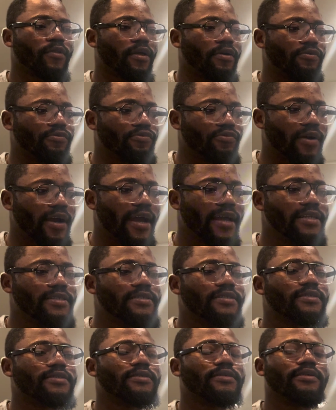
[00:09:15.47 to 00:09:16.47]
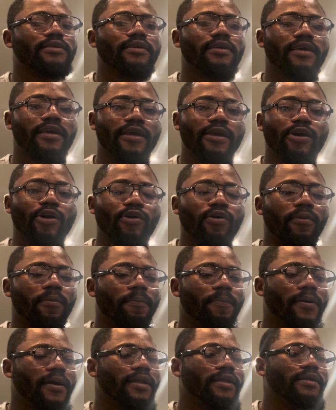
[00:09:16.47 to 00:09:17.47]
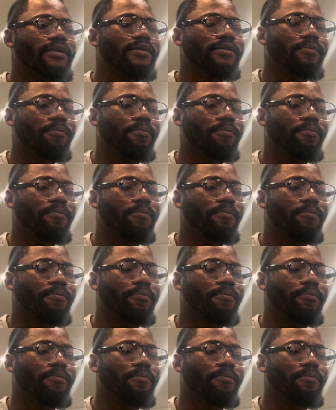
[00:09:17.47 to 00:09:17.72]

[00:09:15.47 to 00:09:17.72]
Write a compelling